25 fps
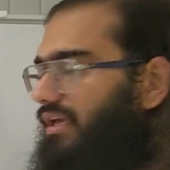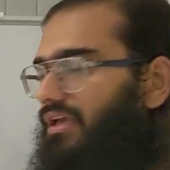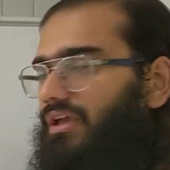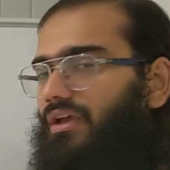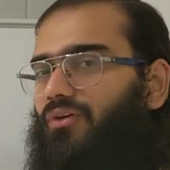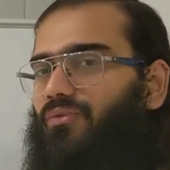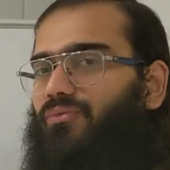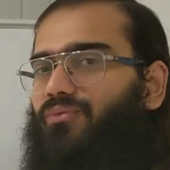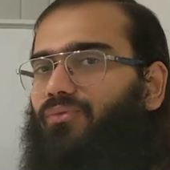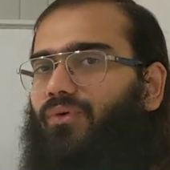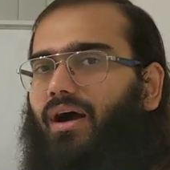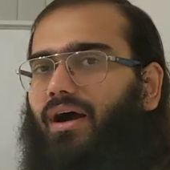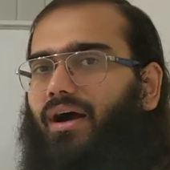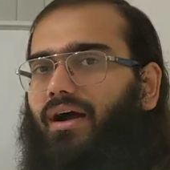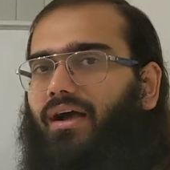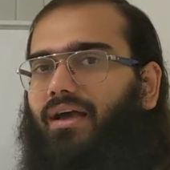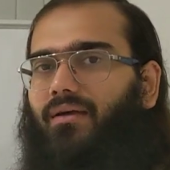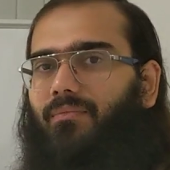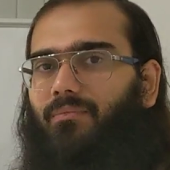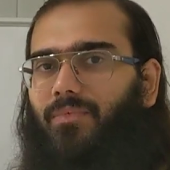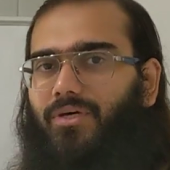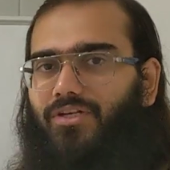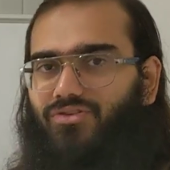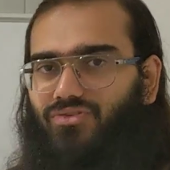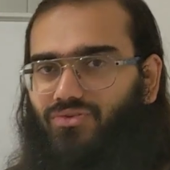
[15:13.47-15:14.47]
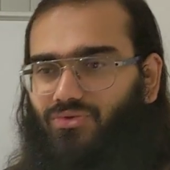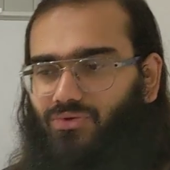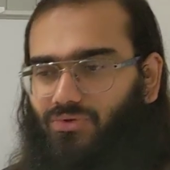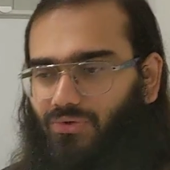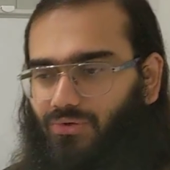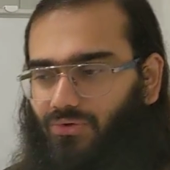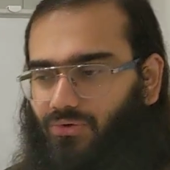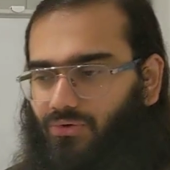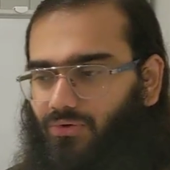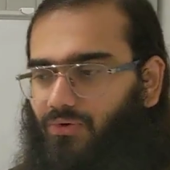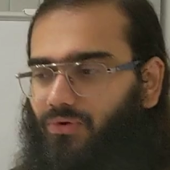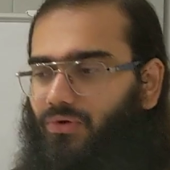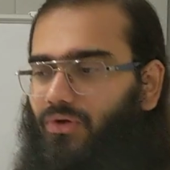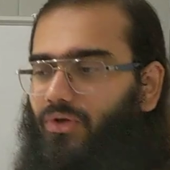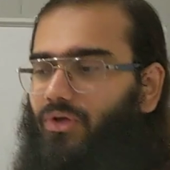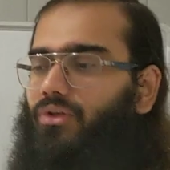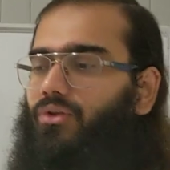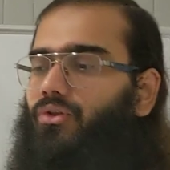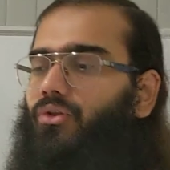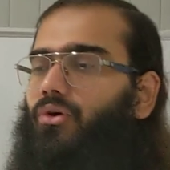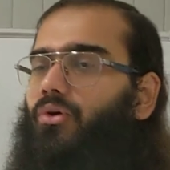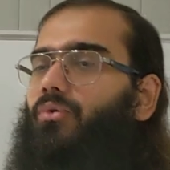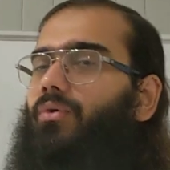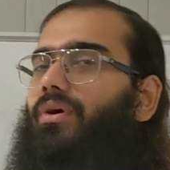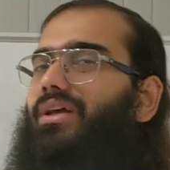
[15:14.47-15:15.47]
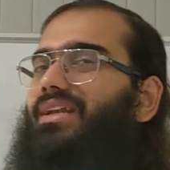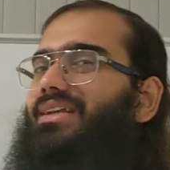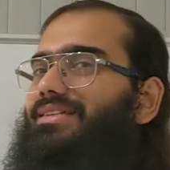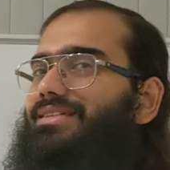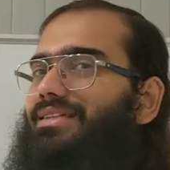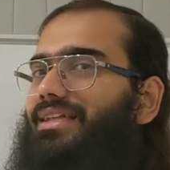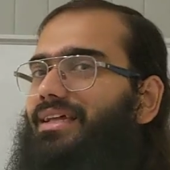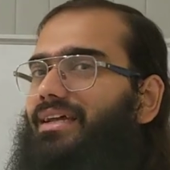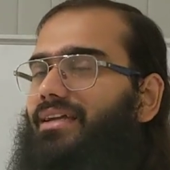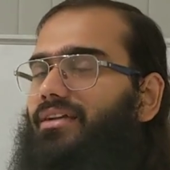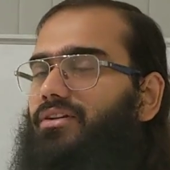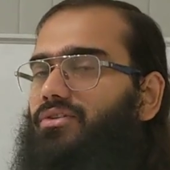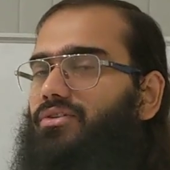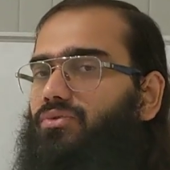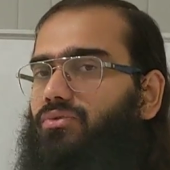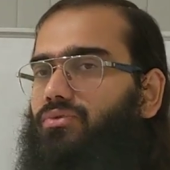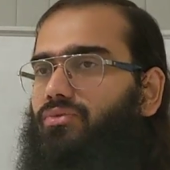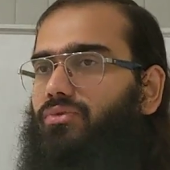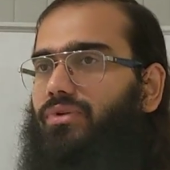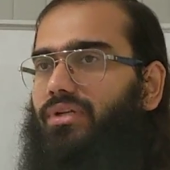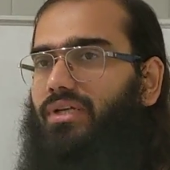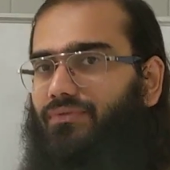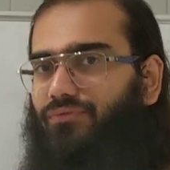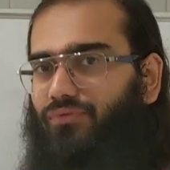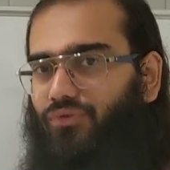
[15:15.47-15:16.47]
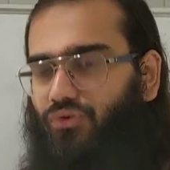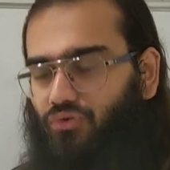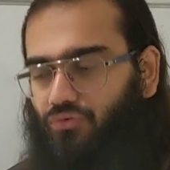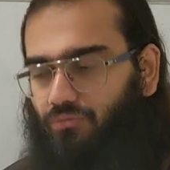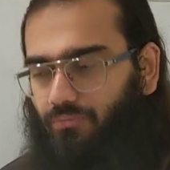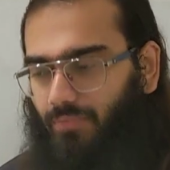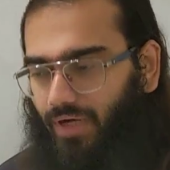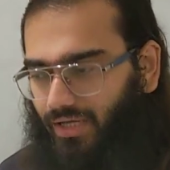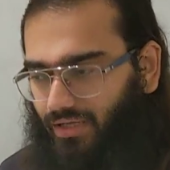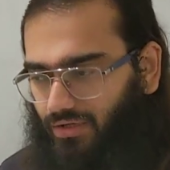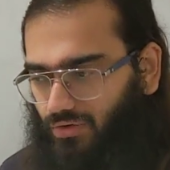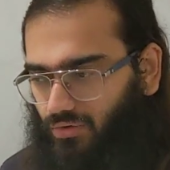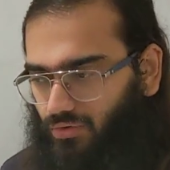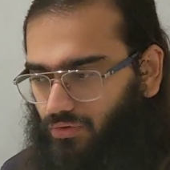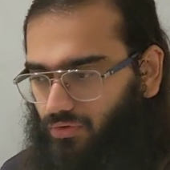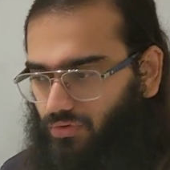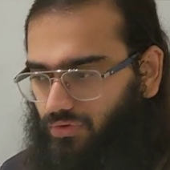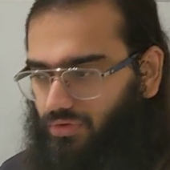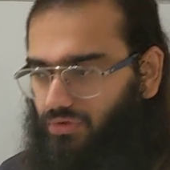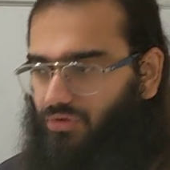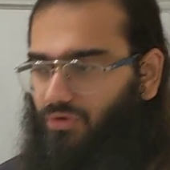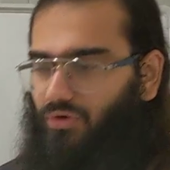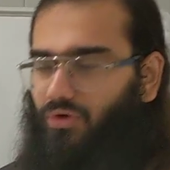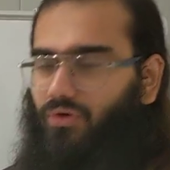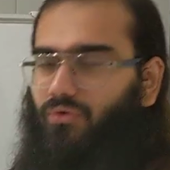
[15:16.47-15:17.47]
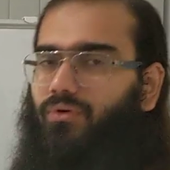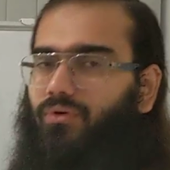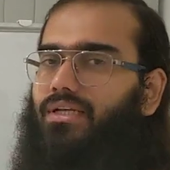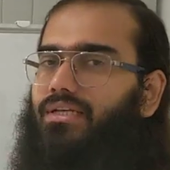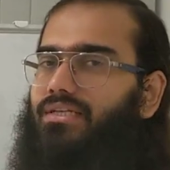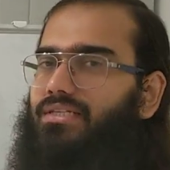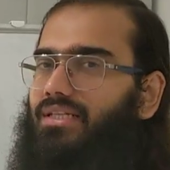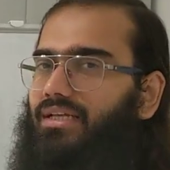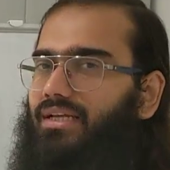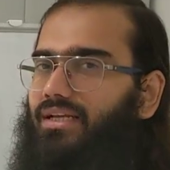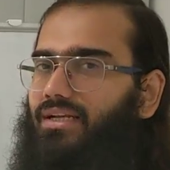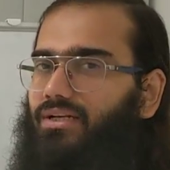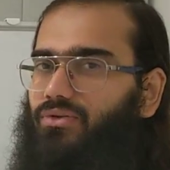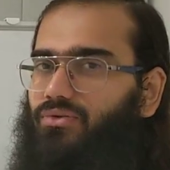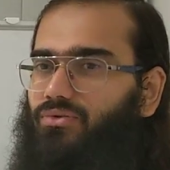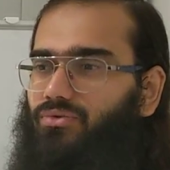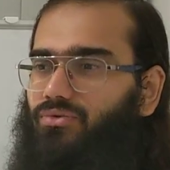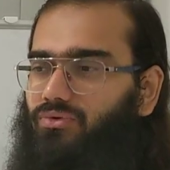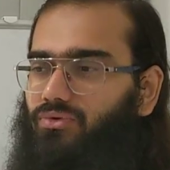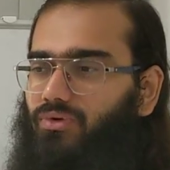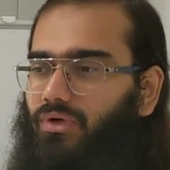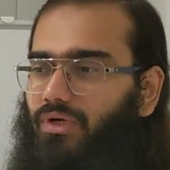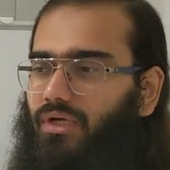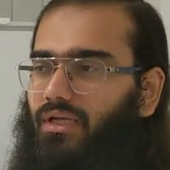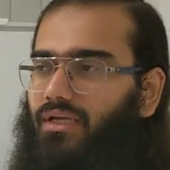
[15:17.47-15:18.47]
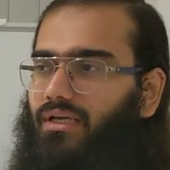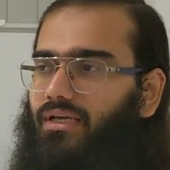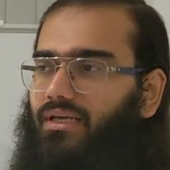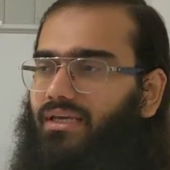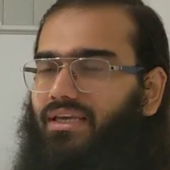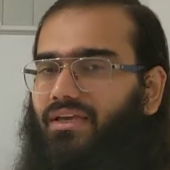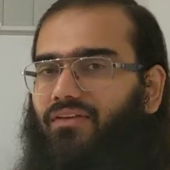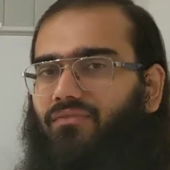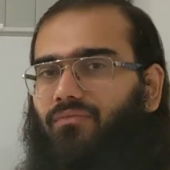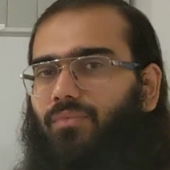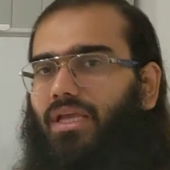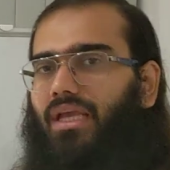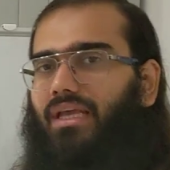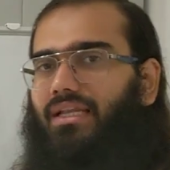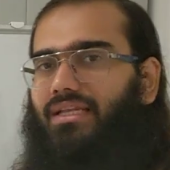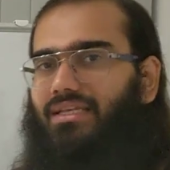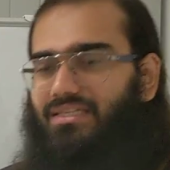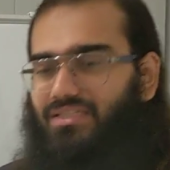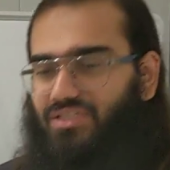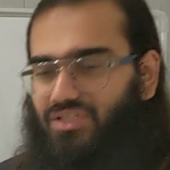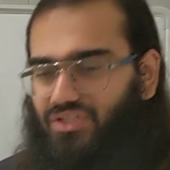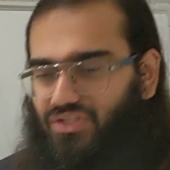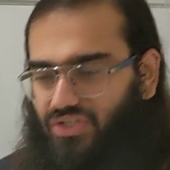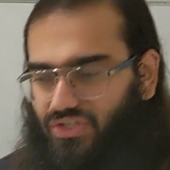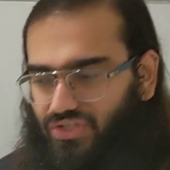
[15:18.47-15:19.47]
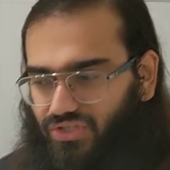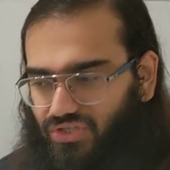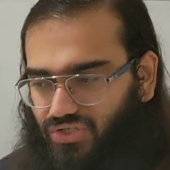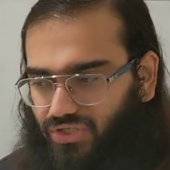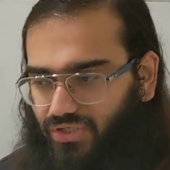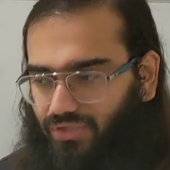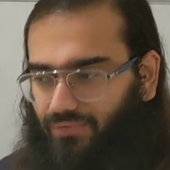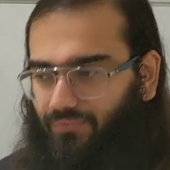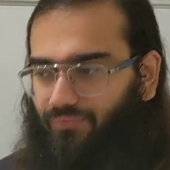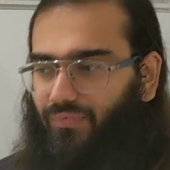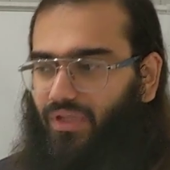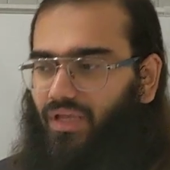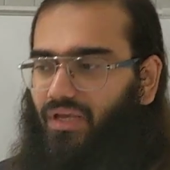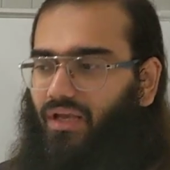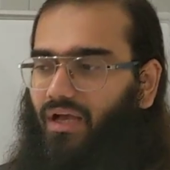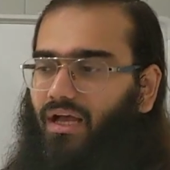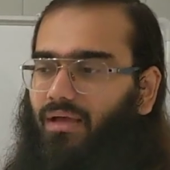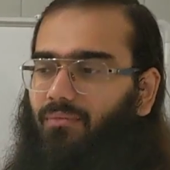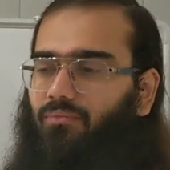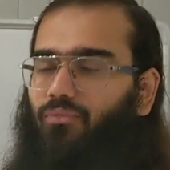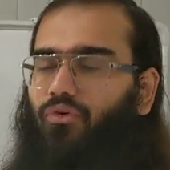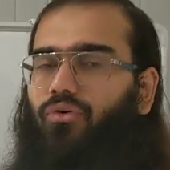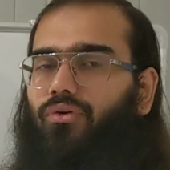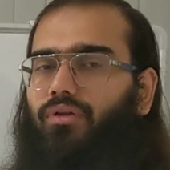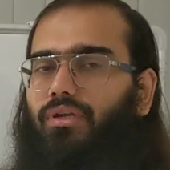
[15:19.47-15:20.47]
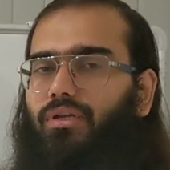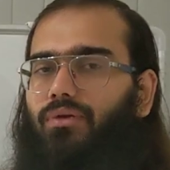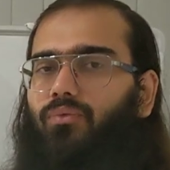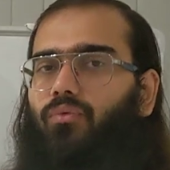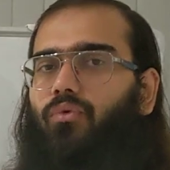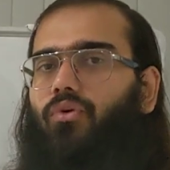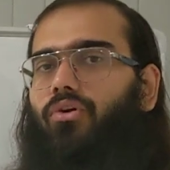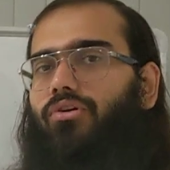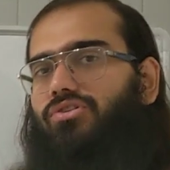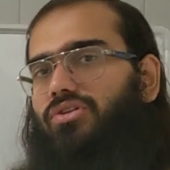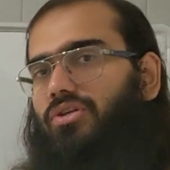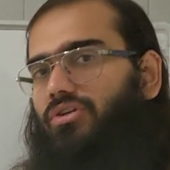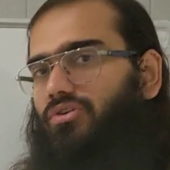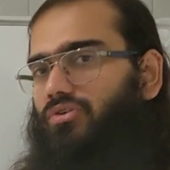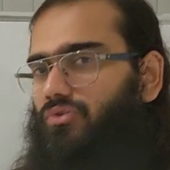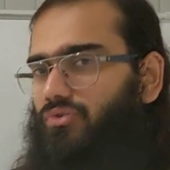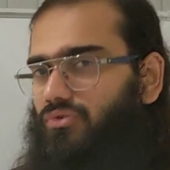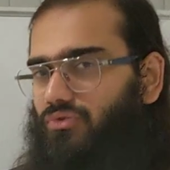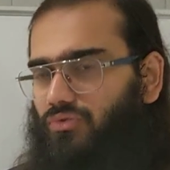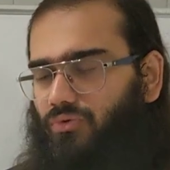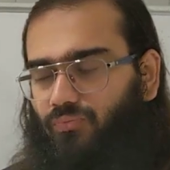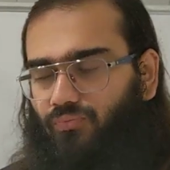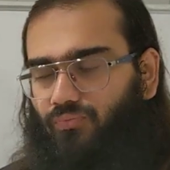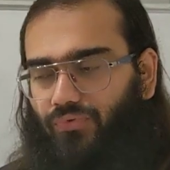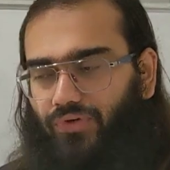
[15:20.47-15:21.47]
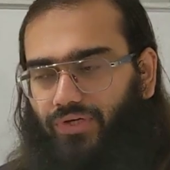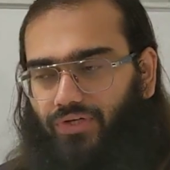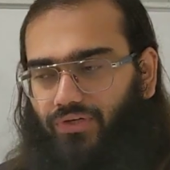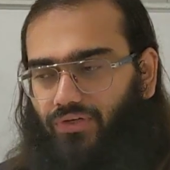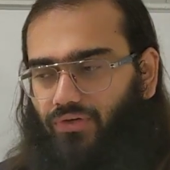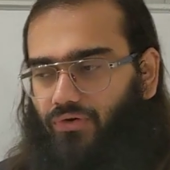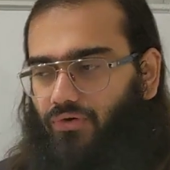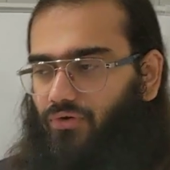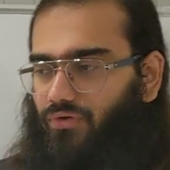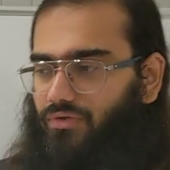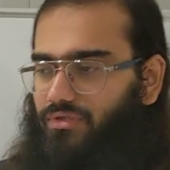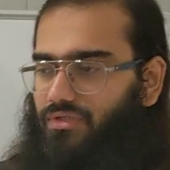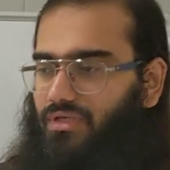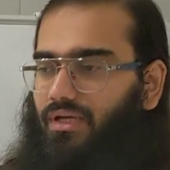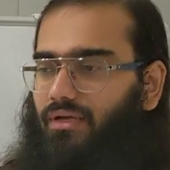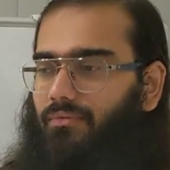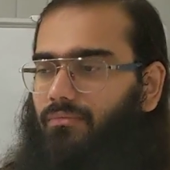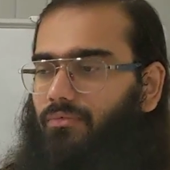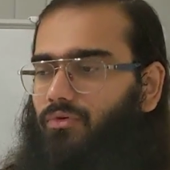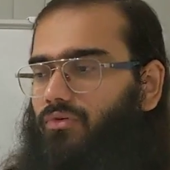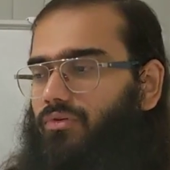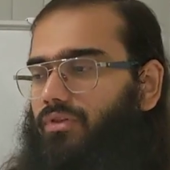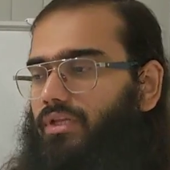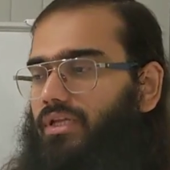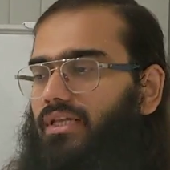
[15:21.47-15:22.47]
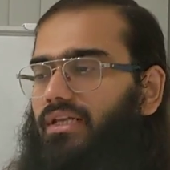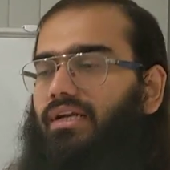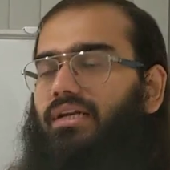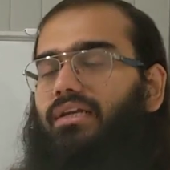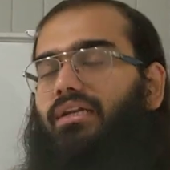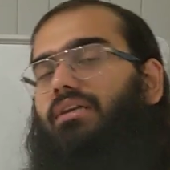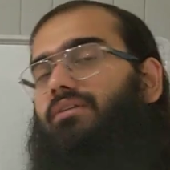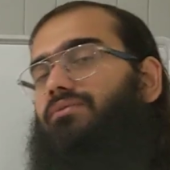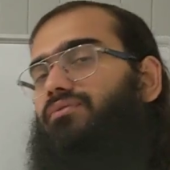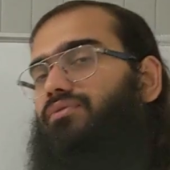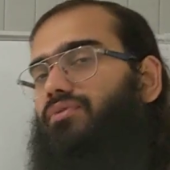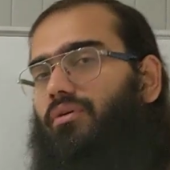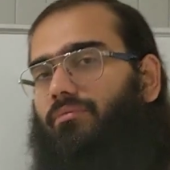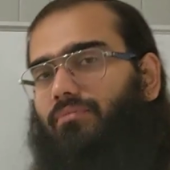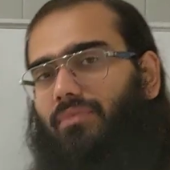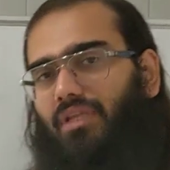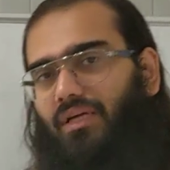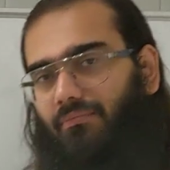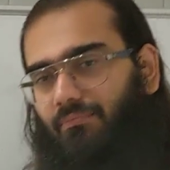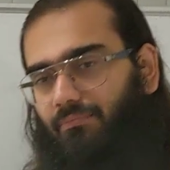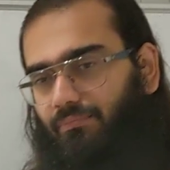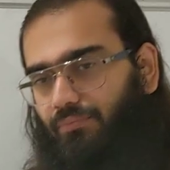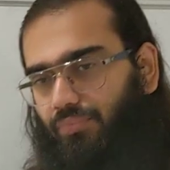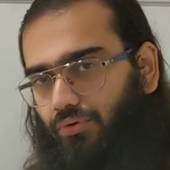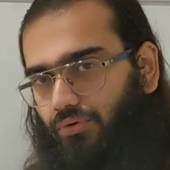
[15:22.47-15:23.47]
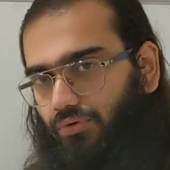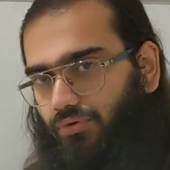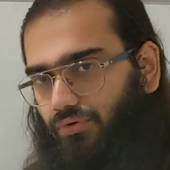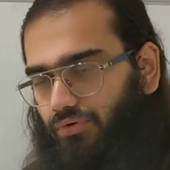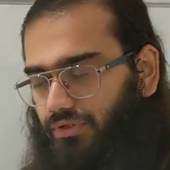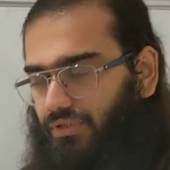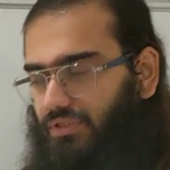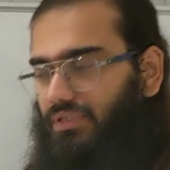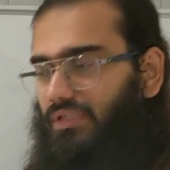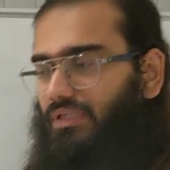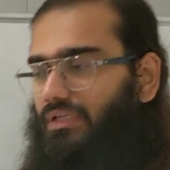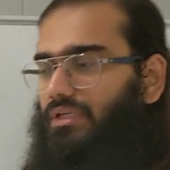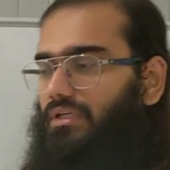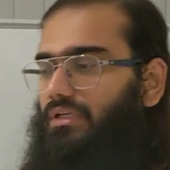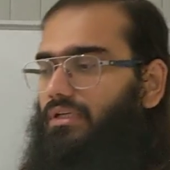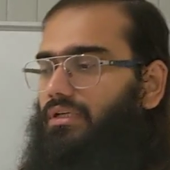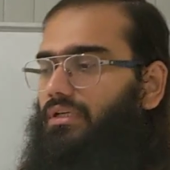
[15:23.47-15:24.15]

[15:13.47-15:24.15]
If I am a solo, no one is there to review my code, no one is there to give me any suggestion, I'm only watching YouTube videos, I'm only learning from the books,